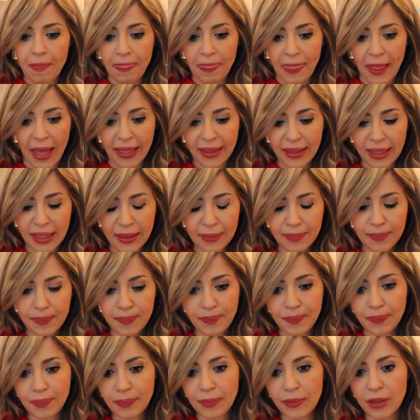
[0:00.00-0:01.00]
And then
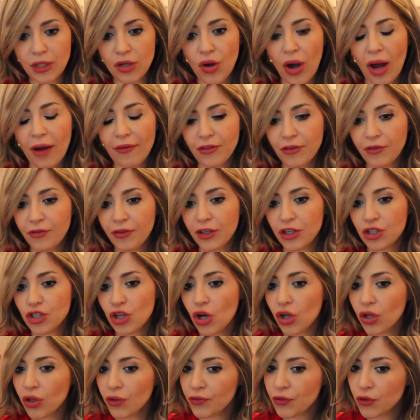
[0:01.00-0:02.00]
you have to finish
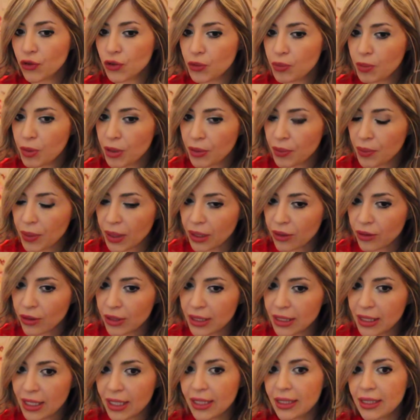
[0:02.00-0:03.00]
all of those
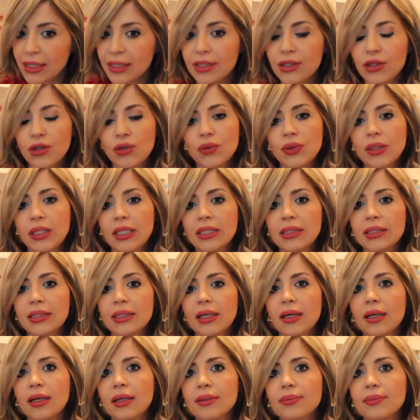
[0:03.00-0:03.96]
prerequisites. You need,